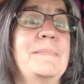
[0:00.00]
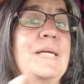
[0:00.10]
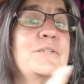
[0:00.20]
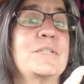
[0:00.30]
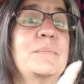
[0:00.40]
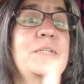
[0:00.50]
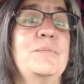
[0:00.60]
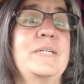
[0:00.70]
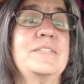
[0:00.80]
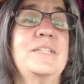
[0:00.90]
There's some new
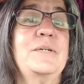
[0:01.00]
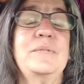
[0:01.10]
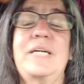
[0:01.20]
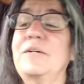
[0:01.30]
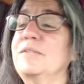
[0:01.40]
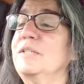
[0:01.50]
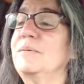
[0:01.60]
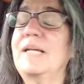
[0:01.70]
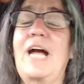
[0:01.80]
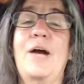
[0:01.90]
ones of those out
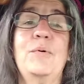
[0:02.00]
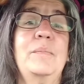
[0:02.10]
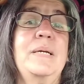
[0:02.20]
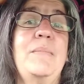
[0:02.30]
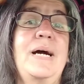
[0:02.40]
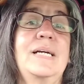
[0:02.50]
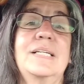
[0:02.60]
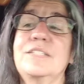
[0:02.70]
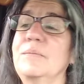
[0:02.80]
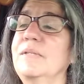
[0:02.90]
too, and I will be buying
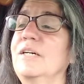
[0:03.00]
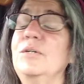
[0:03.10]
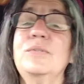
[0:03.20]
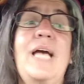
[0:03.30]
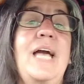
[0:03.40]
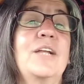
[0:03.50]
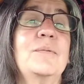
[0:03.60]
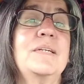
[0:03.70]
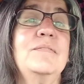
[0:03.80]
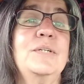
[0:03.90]
some of those and
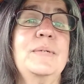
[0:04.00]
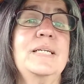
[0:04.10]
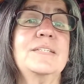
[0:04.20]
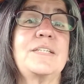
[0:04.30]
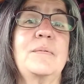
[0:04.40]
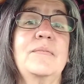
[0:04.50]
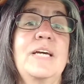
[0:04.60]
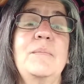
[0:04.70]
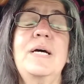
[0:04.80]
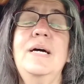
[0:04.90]
reviewing some of
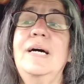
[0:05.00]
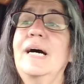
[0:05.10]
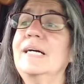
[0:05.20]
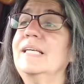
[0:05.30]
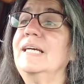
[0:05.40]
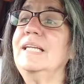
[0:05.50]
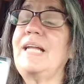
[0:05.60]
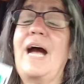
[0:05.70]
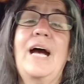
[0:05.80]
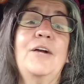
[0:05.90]
them. Again,
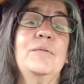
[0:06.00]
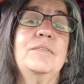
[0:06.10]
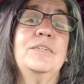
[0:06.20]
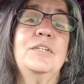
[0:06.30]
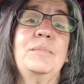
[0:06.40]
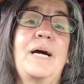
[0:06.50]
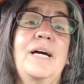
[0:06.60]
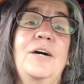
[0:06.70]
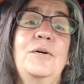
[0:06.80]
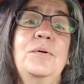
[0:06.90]
I review my
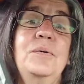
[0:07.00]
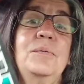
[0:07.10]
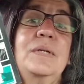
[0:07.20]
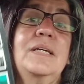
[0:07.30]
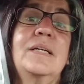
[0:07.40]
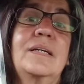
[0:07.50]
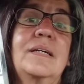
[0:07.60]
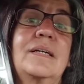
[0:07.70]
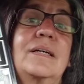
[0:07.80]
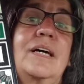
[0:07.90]
own
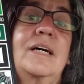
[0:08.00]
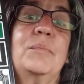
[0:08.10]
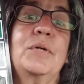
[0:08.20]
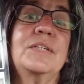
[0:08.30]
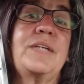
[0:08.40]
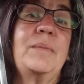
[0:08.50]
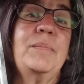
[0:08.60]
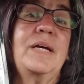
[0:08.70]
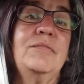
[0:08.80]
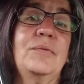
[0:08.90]
books I
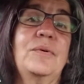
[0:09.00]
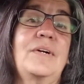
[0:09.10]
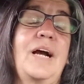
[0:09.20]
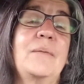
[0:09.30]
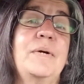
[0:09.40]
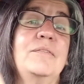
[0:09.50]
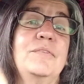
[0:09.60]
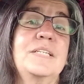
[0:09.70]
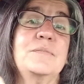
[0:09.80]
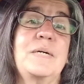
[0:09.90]
pay for. I pay for
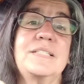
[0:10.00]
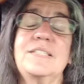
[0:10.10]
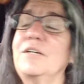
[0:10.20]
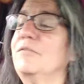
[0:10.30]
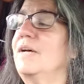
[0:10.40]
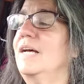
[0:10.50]
these myself.